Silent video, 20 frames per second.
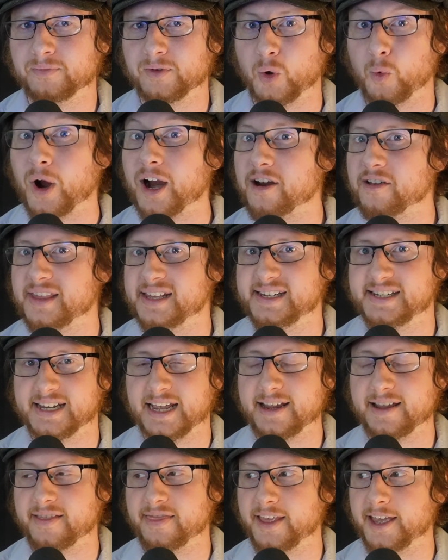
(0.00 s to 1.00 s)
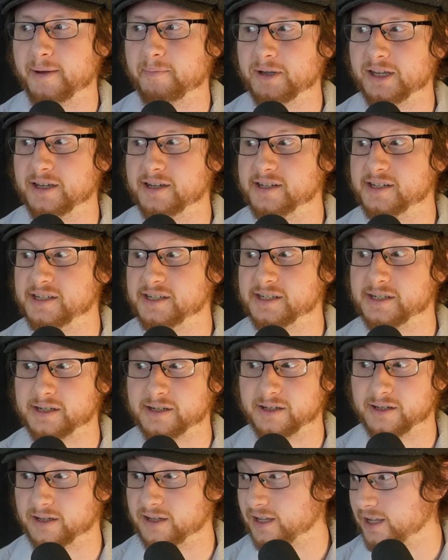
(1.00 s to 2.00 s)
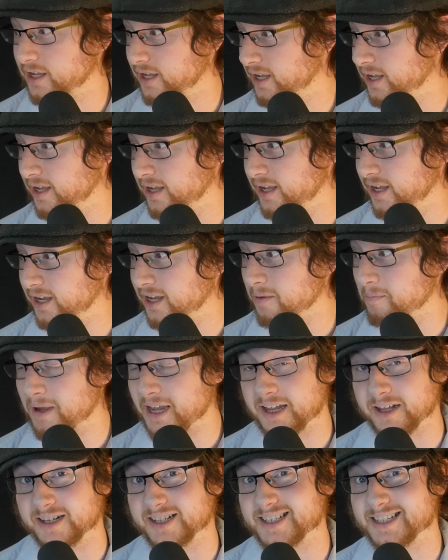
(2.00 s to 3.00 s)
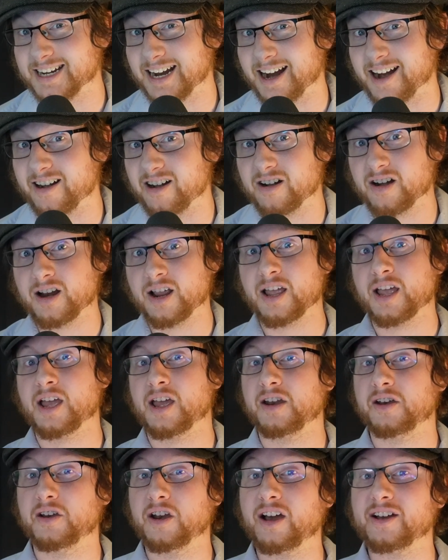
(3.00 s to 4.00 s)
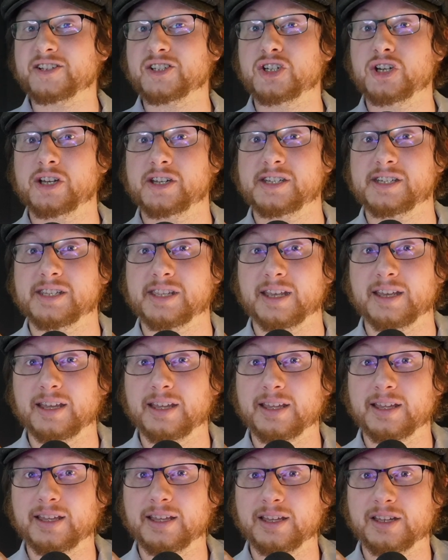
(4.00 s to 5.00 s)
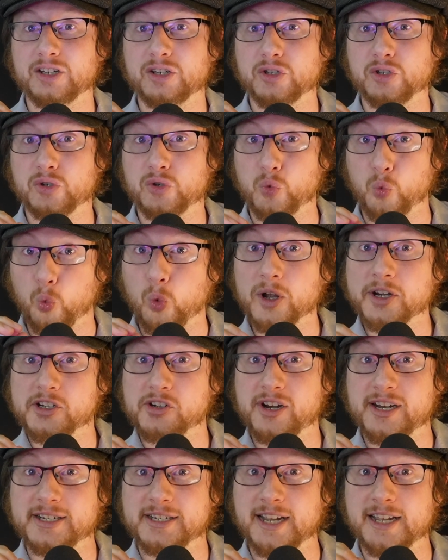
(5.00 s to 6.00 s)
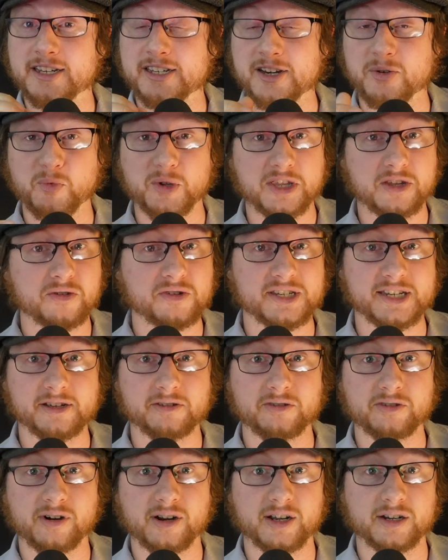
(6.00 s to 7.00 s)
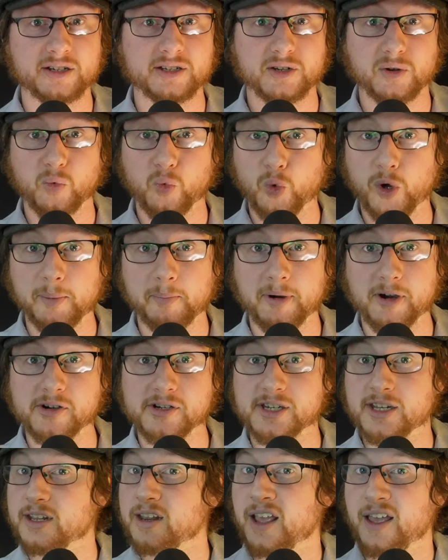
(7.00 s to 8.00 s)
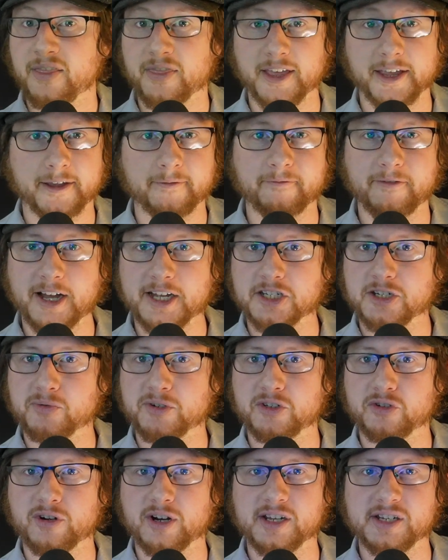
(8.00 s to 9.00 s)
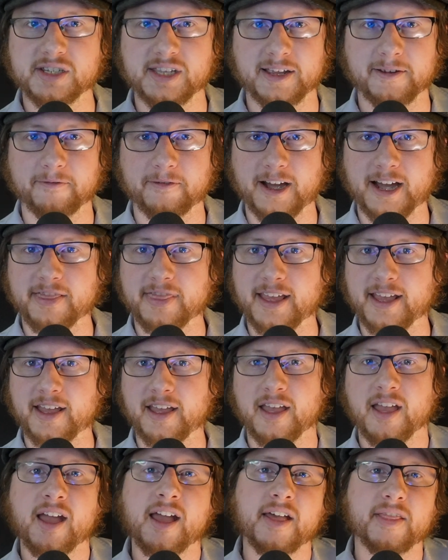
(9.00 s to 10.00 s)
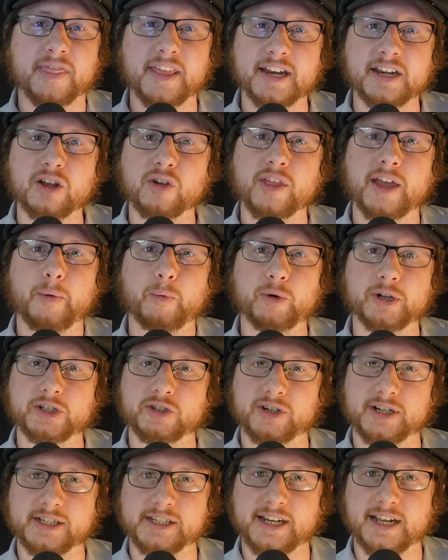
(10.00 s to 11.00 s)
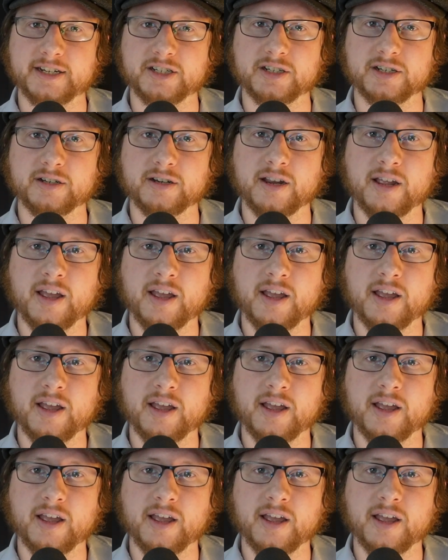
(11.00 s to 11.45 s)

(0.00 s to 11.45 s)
Why are they saying that? Because it can make an entire, not just one transaction. When you sell drugs, one person, they can find you with drugs. They find that. They know that one transaction.